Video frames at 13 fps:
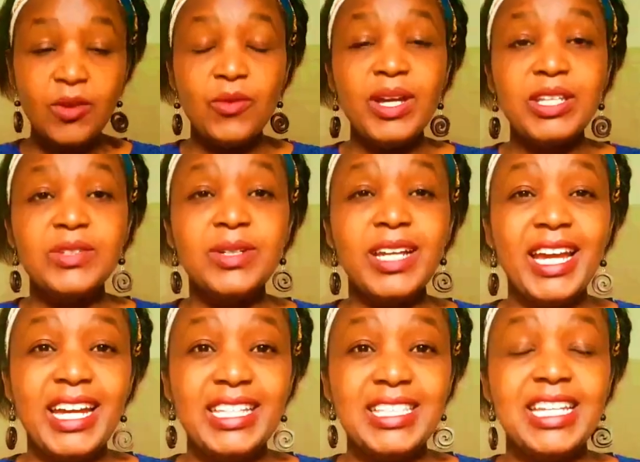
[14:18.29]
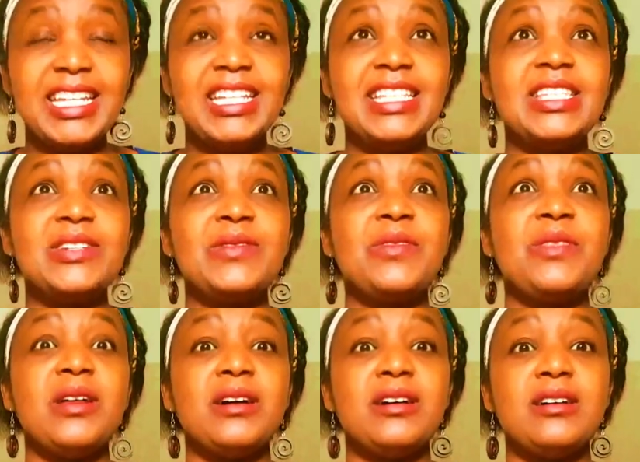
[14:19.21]
when you get into
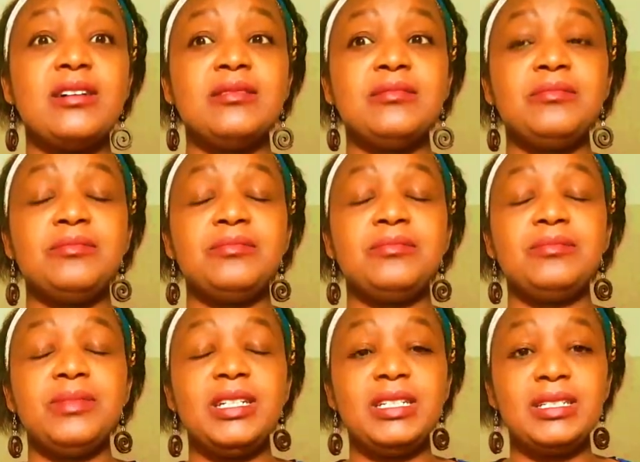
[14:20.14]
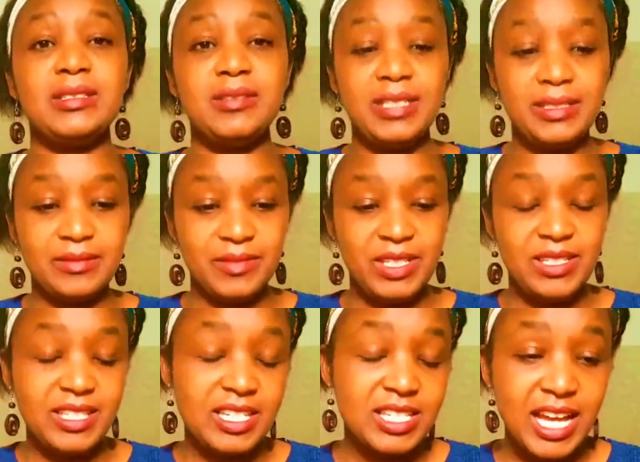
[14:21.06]
the uh,
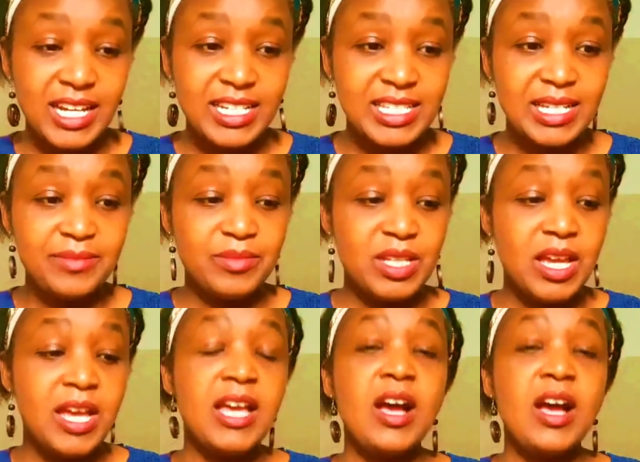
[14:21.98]
into the standesamt